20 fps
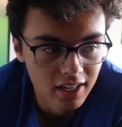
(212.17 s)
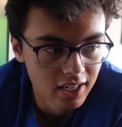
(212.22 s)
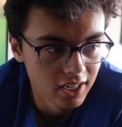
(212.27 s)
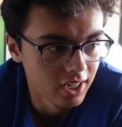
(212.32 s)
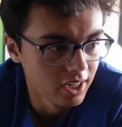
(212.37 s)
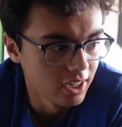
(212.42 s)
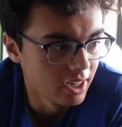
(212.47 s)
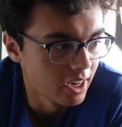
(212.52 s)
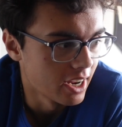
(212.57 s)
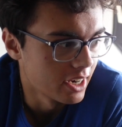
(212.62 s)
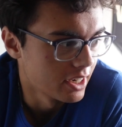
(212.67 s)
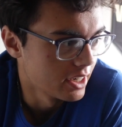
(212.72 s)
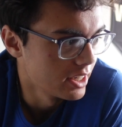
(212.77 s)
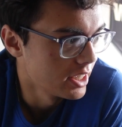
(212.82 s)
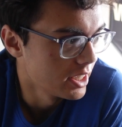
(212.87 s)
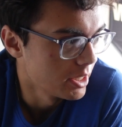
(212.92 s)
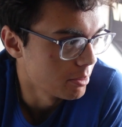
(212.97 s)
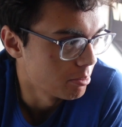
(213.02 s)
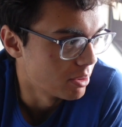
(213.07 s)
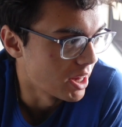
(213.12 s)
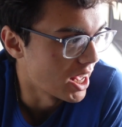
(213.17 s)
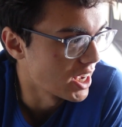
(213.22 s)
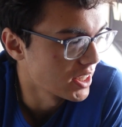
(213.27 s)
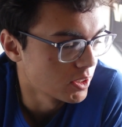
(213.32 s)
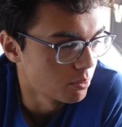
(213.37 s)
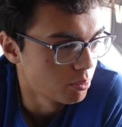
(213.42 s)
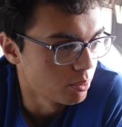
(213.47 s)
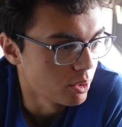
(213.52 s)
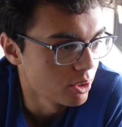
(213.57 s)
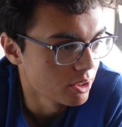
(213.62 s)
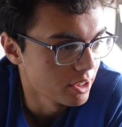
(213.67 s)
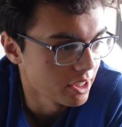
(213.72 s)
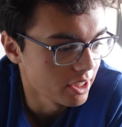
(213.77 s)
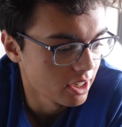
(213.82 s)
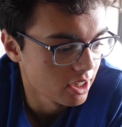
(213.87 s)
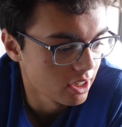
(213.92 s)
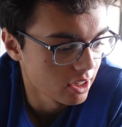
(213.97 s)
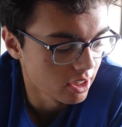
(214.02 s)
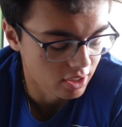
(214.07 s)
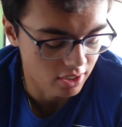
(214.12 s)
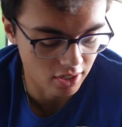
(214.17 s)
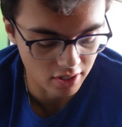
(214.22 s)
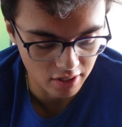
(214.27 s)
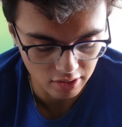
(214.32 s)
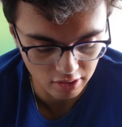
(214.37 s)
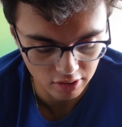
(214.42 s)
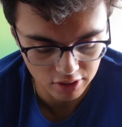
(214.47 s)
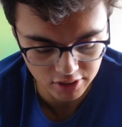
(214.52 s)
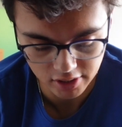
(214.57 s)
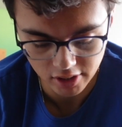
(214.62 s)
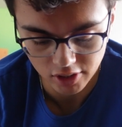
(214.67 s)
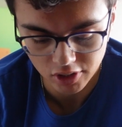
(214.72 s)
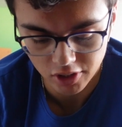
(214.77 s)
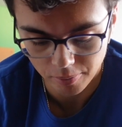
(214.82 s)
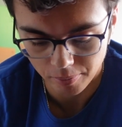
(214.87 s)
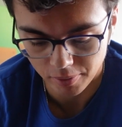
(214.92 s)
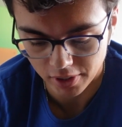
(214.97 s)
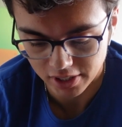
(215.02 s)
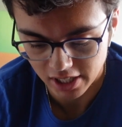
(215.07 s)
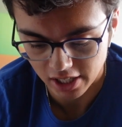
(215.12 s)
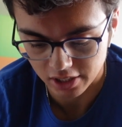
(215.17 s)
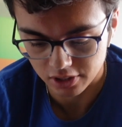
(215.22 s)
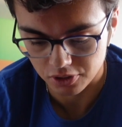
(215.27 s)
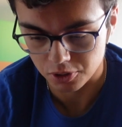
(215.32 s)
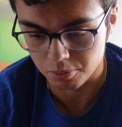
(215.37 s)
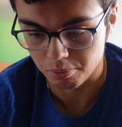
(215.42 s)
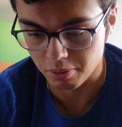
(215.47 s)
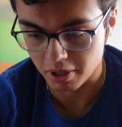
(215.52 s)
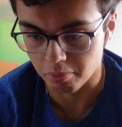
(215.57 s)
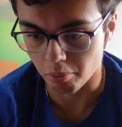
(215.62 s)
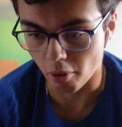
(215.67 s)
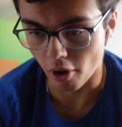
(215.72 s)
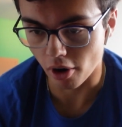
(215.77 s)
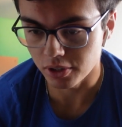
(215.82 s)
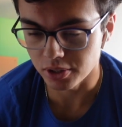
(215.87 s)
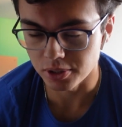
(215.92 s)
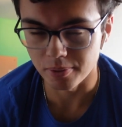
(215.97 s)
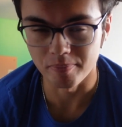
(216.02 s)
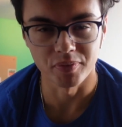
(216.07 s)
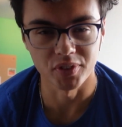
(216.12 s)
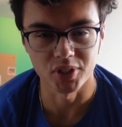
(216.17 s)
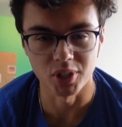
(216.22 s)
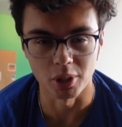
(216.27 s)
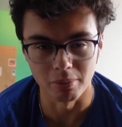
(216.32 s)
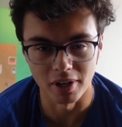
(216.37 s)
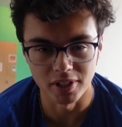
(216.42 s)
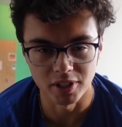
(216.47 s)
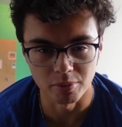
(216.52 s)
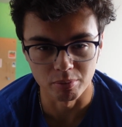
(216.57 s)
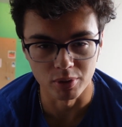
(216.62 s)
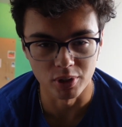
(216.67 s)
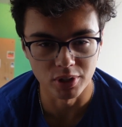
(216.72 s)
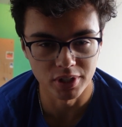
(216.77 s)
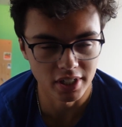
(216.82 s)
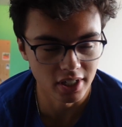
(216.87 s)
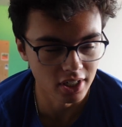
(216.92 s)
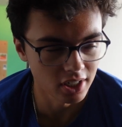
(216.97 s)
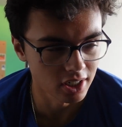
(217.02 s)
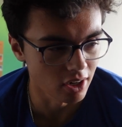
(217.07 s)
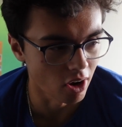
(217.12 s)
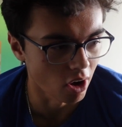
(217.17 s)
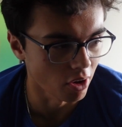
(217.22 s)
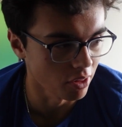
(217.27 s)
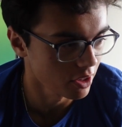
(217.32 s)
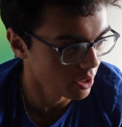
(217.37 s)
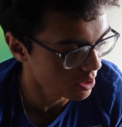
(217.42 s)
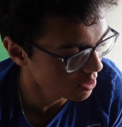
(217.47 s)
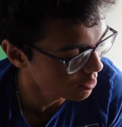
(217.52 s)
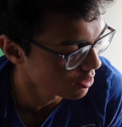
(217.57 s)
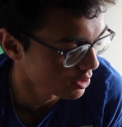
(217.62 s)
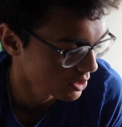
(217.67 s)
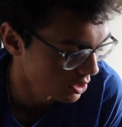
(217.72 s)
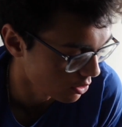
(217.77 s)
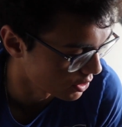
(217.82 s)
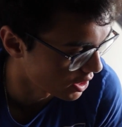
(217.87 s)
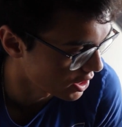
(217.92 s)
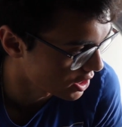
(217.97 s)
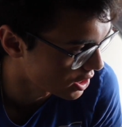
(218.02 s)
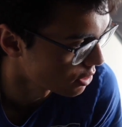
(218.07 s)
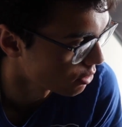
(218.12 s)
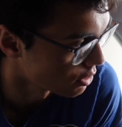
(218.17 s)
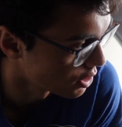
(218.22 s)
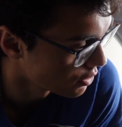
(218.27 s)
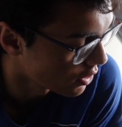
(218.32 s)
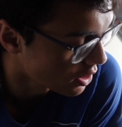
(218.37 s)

and he blasted music. Cause in the gym there's like this big box, so he blasted music on there. So it was actually really